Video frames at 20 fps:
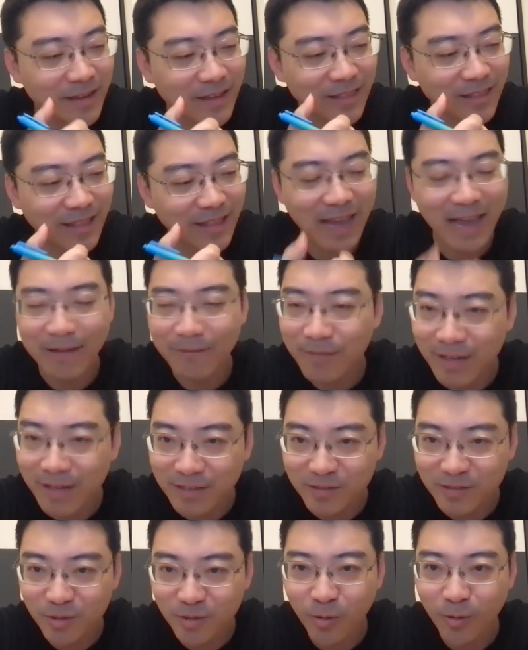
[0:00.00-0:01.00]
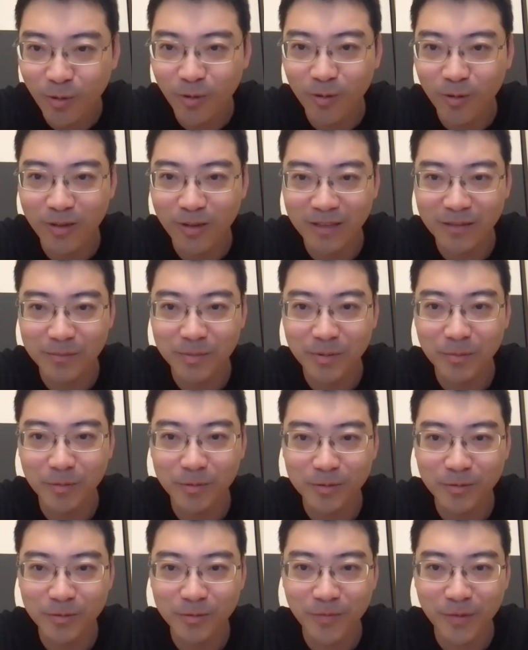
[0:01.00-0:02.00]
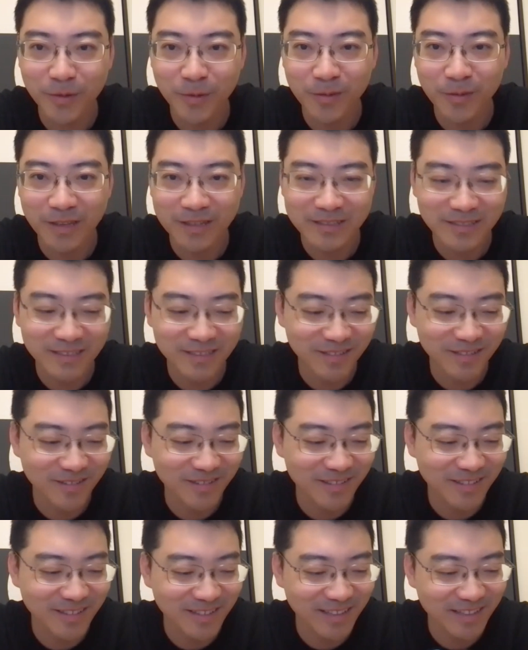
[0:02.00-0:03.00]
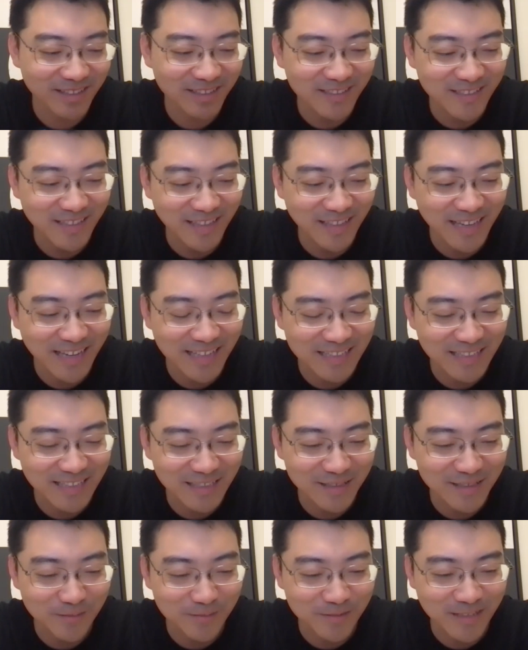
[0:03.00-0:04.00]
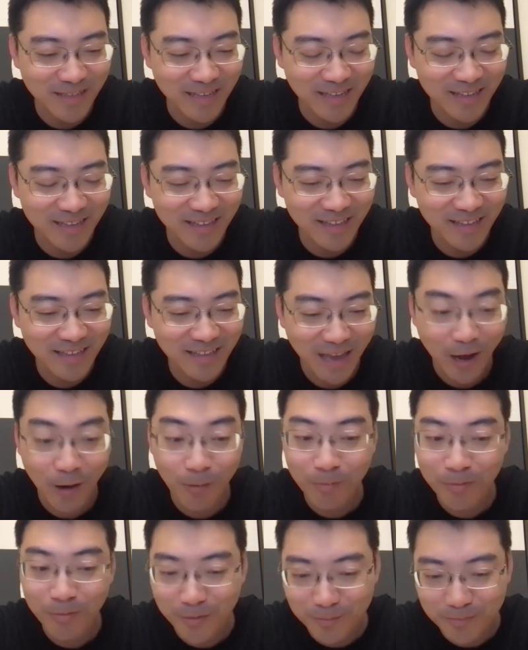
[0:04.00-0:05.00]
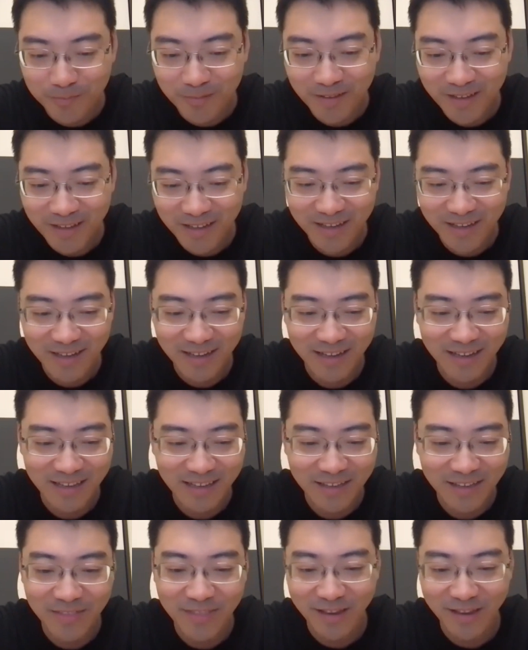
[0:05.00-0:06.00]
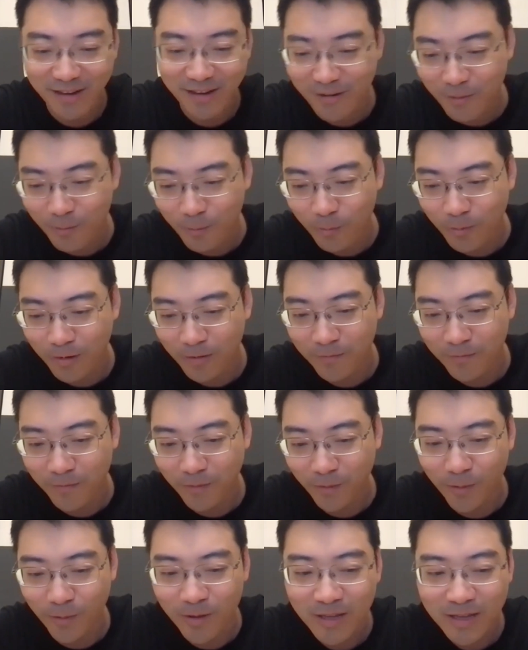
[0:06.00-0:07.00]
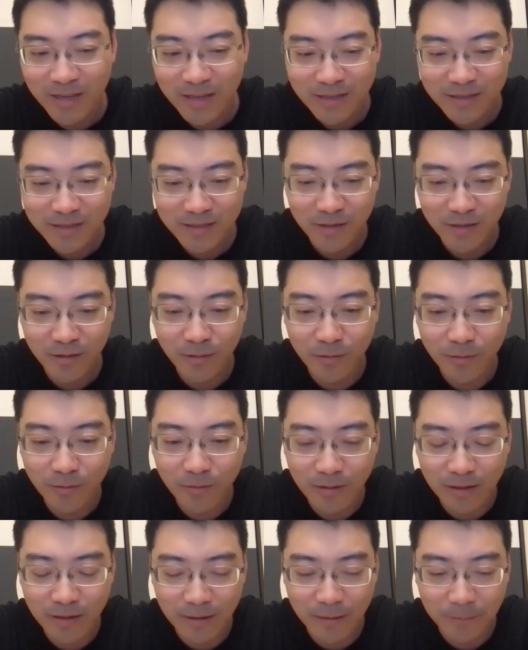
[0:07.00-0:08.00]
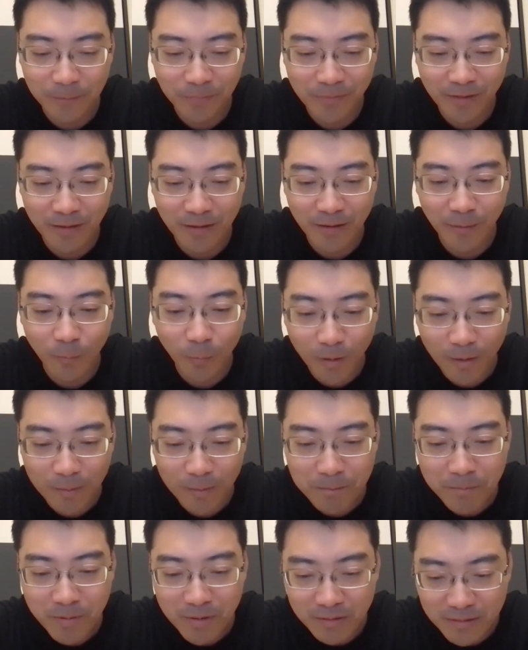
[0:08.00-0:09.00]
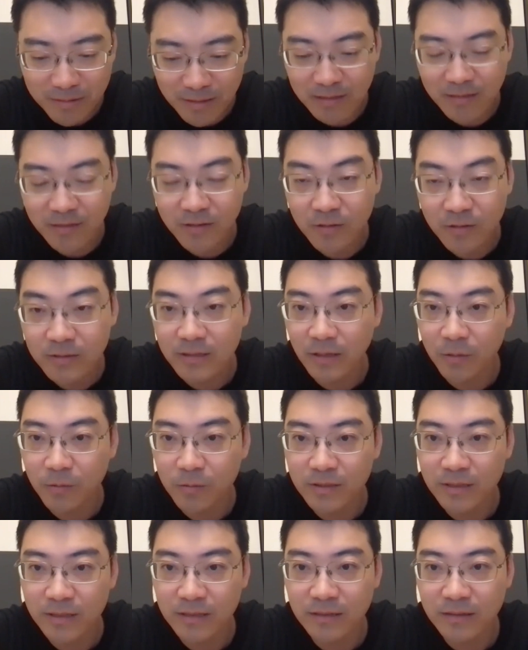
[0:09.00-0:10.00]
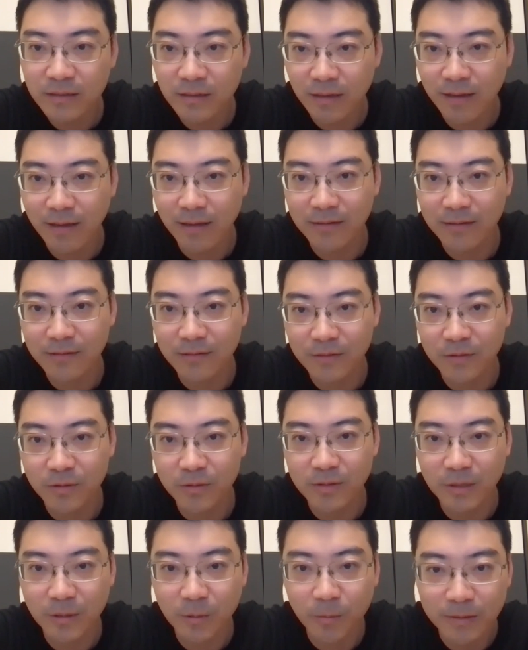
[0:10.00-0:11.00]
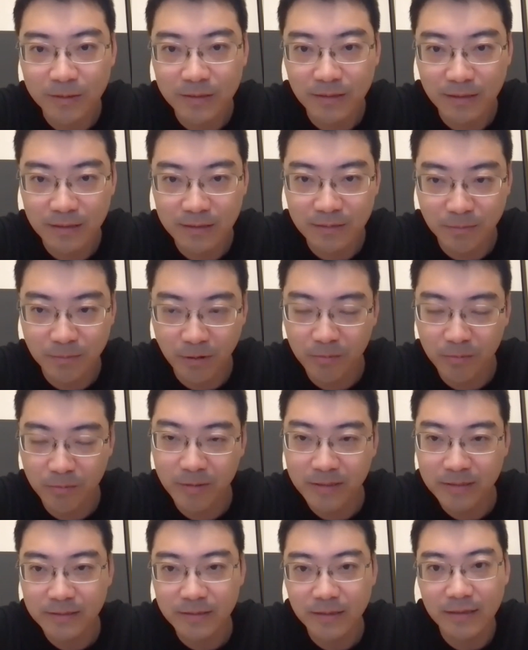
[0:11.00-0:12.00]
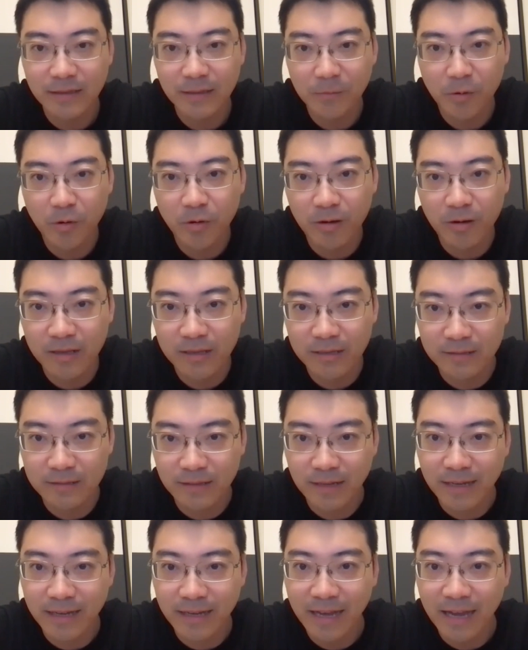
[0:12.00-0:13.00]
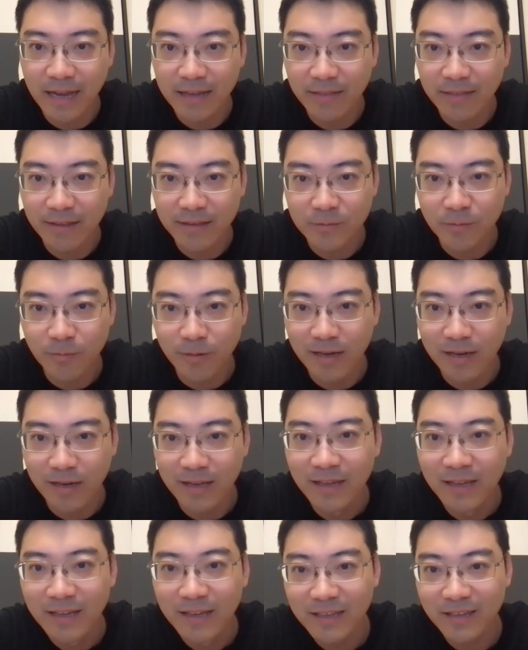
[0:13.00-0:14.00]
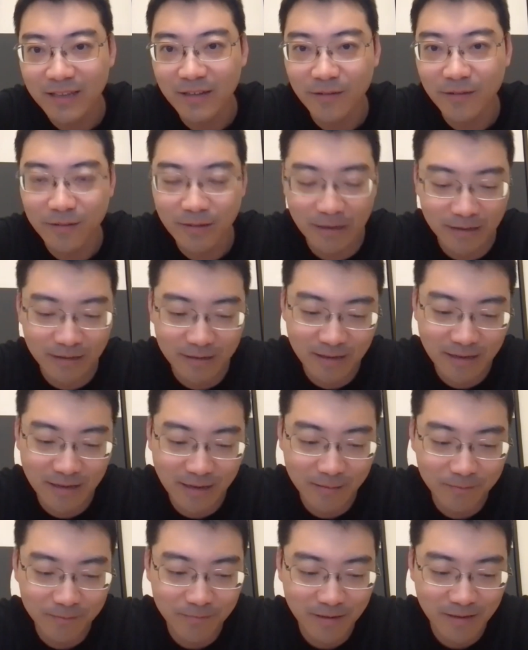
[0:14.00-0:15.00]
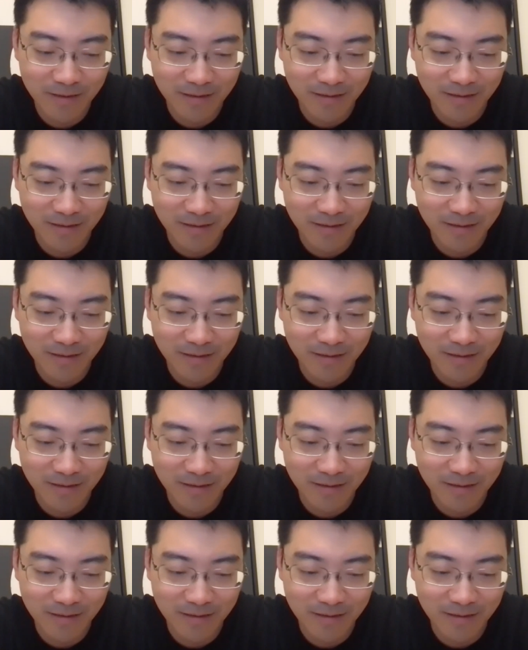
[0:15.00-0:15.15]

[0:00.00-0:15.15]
they have control, and people don't feel that these AI systems can help them in their workflow. So one potential solution to deal with this problem is democratizing AI. That's why I'm